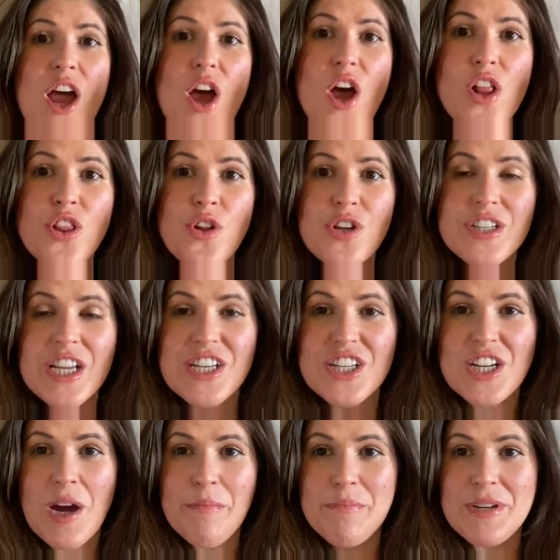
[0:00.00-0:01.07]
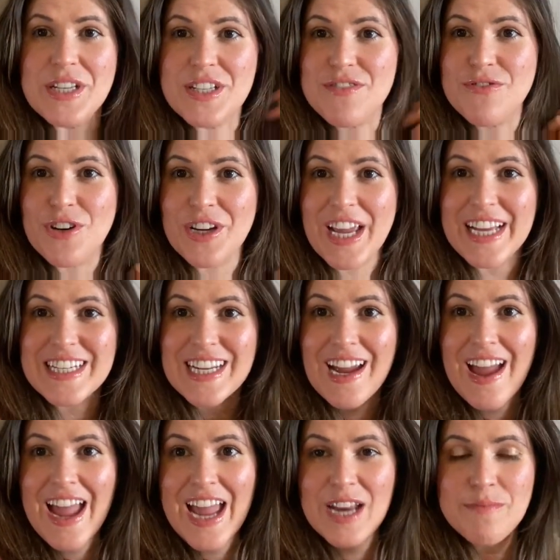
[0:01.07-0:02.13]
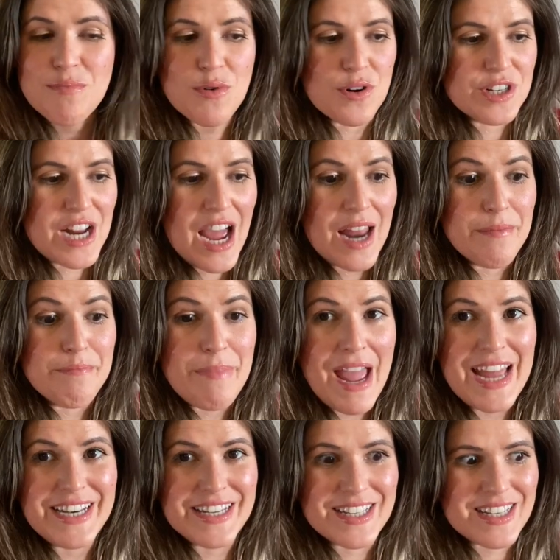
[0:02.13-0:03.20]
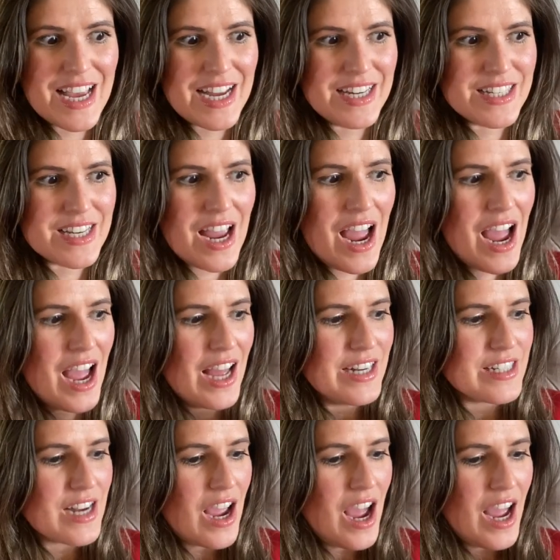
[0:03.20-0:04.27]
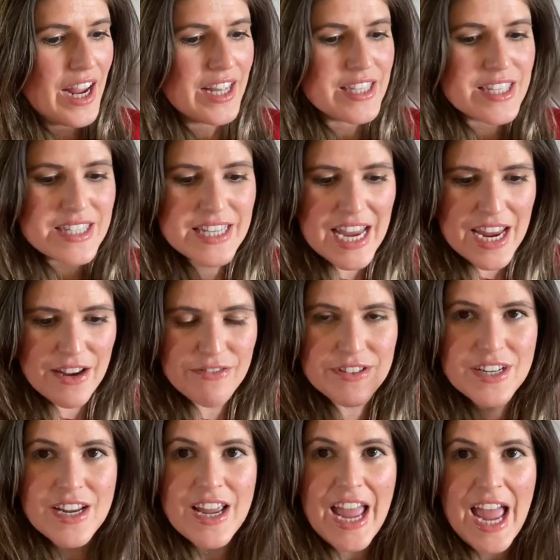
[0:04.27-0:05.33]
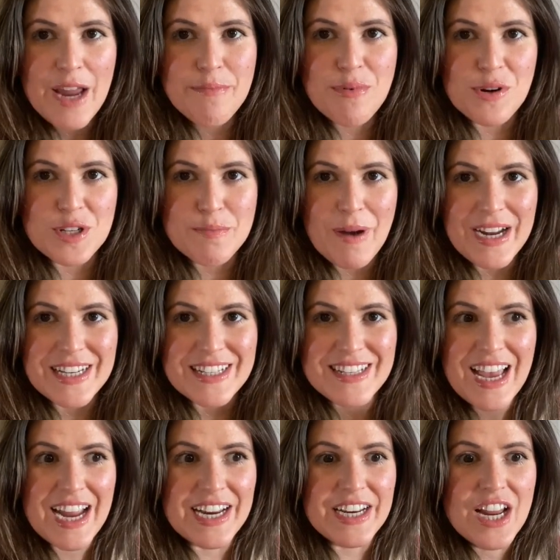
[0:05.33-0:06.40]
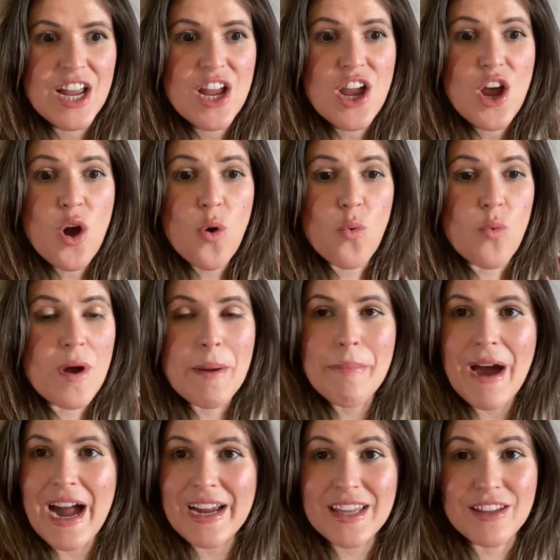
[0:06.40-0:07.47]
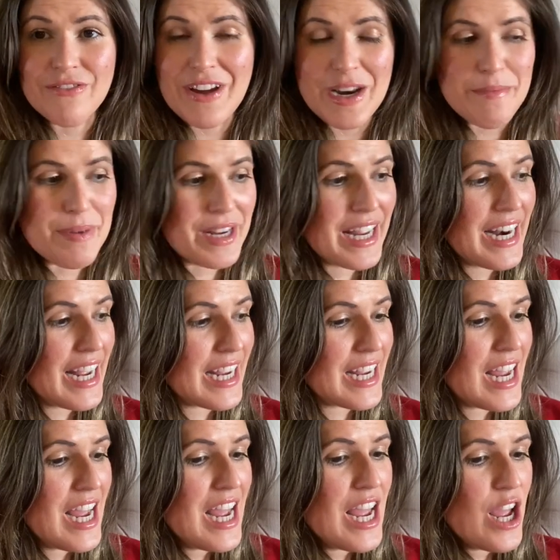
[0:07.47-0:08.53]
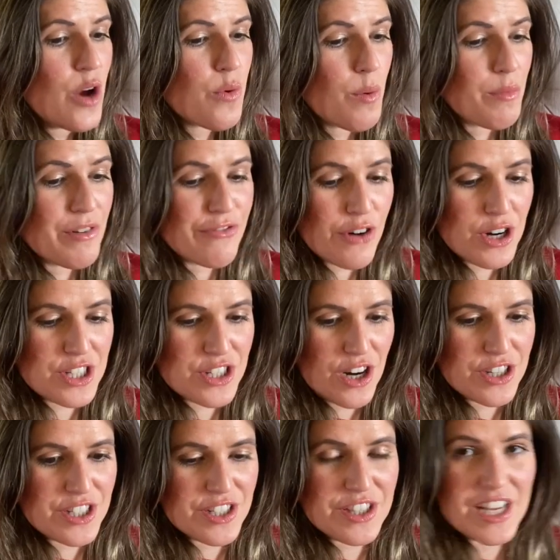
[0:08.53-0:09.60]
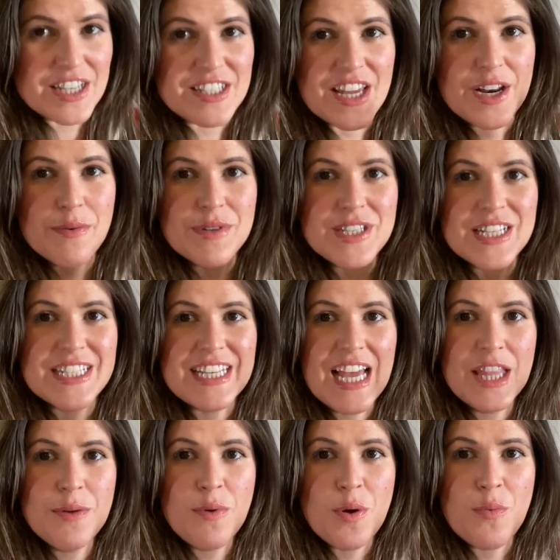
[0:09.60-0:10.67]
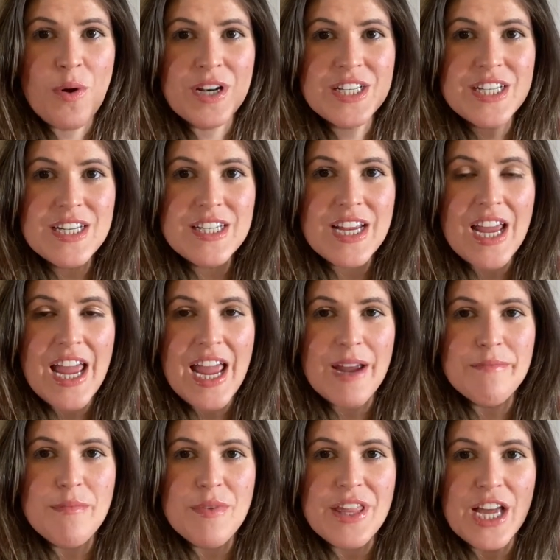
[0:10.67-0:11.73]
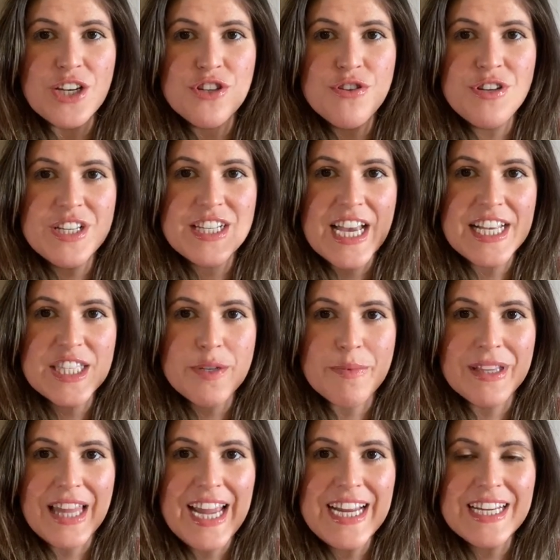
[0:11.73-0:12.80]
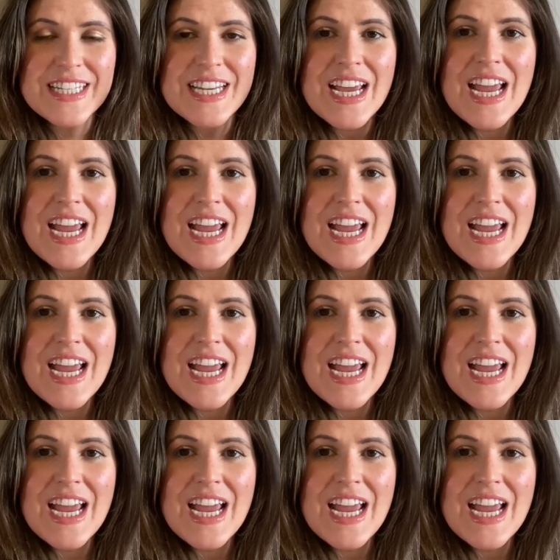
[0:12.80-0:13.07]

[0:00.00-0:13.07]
looked into companies for getting a headboard and bed designed. And I had saved Headboards by Design way back at the very beginning when we first started this, and it was exactly what we wanted. They had 2 designs that we liked,